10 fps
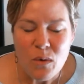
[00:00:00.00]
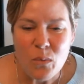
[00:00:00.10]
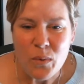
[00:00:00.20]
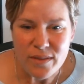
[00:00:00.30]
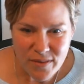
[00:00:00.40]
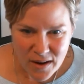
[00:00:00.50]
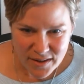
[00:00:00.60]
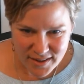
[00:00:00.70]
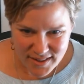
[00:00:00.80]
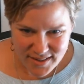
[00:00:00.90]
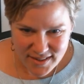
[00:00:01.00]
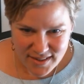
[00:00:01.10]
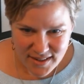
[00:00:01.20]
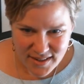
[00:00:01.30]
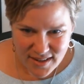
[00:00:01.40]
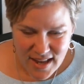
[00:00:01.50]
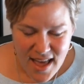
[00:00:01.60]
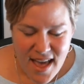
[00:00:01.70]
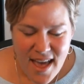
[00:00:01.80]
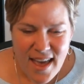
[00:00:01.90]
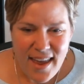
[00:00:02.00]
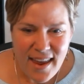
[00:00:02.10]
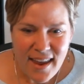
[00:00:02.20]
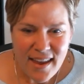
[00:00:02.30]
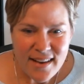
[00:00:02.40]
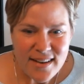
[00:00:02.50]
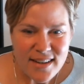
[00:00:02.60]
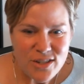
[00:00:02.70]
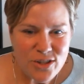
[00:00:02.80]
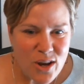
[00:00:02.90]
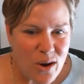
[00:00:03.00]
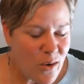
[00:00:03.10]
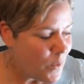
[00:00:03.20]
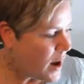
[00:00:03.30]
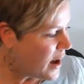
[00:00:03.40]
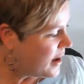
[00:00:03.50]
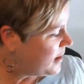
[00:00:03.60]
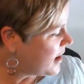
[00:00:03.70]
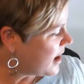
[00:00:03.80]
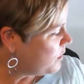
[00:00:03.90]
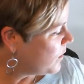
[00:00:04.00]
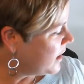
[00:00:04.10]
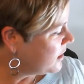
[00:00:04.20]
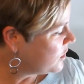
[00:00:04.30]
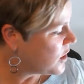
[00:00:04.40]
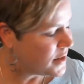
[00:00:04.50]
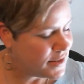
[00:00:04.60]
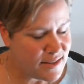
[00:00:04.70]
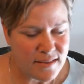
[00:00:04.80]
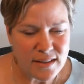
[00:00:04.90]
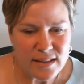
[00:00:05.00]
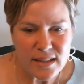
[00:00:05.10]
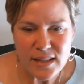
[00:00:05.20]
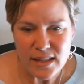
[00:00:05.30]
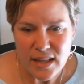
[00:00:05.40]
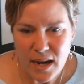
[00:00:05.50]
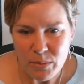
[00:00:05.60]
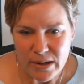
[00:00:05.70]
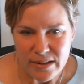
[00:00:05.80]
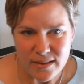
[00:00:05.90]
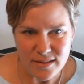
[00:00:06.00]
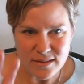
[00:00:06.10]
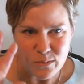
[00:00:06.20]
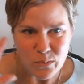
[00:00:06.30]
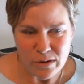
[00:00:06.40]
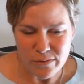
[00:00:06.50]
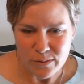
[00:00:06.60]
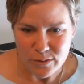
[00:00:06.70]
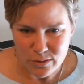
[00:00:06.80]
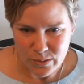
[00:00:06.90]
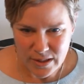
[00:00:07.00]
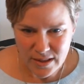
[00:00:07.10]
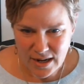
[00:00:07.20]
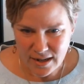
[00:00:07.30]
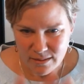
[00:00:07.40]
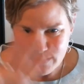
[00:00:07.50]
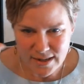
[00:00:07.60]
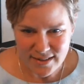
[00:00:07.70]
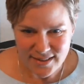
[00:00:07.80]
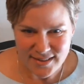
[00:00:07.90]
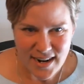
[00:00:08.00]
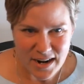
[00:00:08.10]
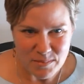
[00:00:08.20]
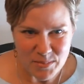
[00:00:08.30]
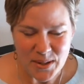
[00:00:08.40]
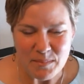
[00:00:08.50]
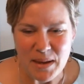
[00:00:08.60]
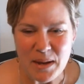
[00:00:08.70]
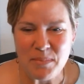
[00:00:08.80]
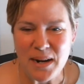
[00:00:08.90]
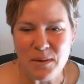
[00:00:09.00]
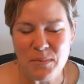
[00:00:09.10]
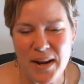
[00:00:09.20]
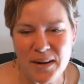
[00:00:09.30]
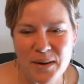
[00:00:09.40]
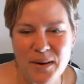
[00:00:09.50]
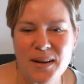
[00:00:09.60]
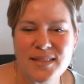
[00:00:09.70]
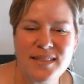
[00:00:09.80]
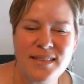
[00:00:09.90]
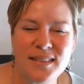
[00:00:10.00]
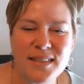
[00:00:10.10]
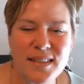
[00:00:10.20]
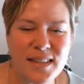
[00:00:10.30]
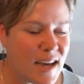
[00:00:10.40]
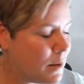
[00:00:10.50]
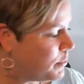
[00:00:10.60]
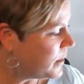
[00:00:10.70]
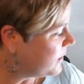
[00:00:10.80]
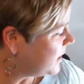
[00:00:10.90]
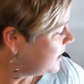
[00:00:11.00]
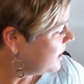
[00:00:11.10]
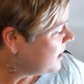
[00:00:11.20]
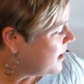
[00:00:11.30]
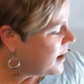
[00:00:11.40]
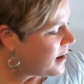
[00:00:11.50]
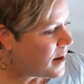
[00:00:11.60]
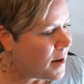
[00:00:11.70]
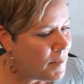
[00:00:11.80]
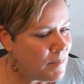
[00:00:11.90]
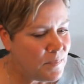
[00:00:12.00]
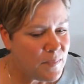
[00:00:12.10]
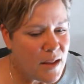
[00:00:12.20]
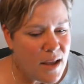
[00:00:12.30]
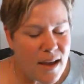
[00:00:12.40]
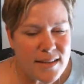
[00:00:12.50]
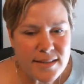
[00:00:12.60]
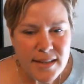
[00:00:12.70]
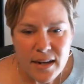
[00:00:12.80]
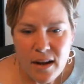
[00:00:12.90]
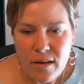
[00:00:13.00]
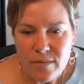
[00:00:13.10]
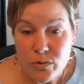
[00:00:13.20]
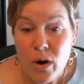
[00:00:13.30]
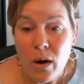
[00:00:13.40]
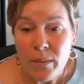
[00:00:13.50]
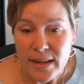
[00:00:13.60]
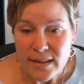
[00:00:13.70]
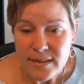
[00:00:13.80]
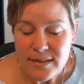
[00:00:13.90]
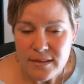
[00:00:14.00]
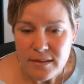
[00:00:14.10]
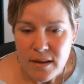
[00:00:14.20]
with Vonnegut. And so I ran across in the Lilly Library, this is a wonderful story that I could write an entire book about, but I ran across in the Lilly Library a set of drawings